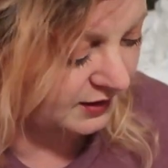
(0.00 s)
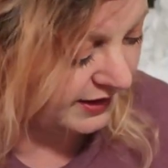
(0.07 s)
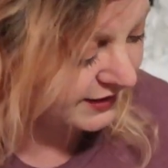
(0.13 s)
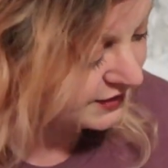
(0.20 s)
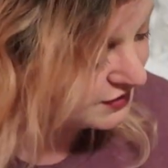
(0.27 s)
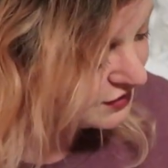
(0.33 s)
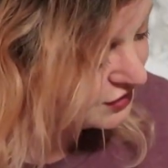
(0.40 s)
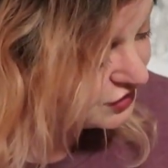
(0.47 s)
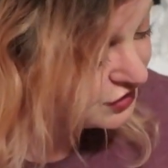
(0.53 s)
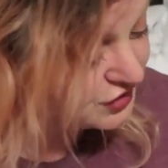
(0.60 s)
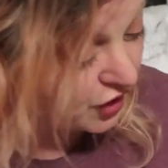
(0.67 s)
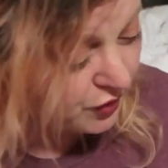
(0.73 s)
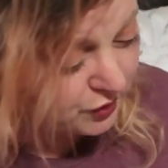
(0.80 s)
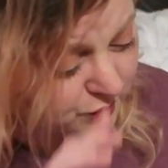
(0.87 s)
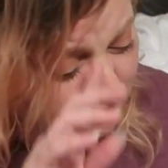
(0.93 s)
like
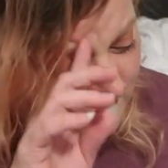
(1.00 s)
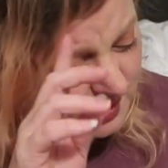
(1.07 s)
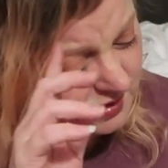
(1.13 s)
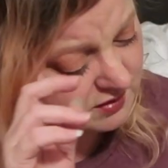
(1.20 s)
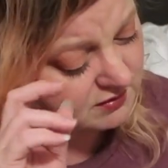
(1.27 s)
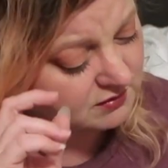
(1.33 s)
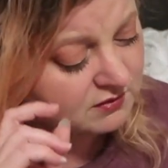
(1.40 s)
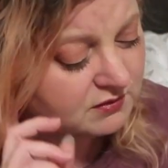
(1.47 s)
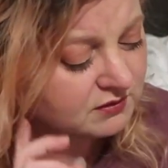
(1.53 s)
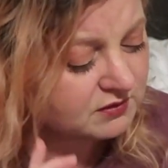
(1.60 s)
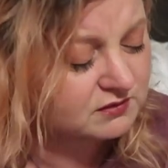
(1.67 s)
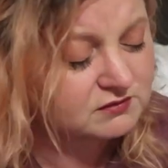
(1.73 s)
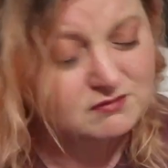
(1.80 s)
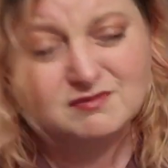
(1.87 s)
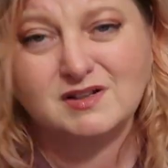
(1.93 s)
stone
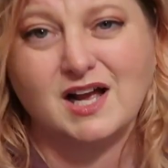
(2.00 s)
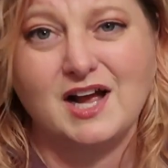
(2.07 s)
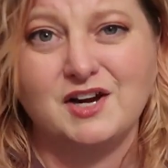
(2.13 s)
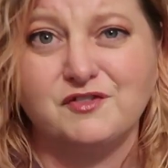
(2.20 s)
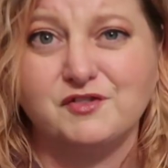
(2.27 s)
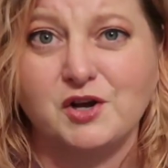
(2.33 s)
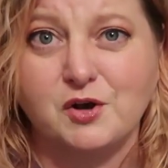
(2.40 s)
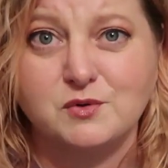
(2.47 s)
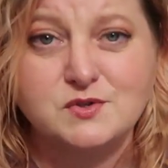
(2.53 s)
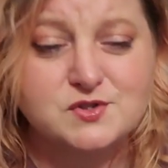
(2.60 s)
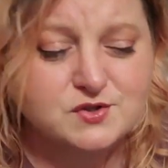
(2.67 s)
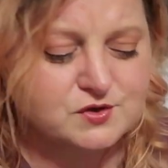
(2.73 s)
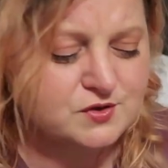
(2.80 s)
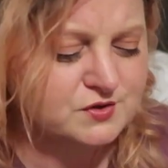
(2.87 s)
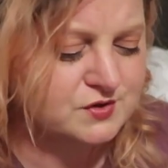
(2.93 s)
kind of
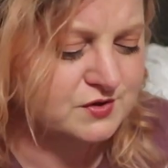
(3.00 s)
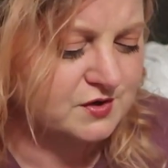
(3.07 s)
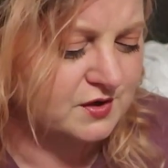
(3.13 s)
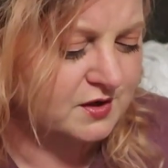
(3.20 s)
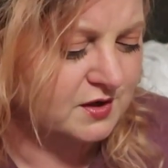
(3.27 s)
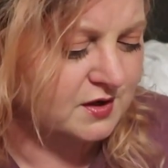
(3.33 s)
coasters,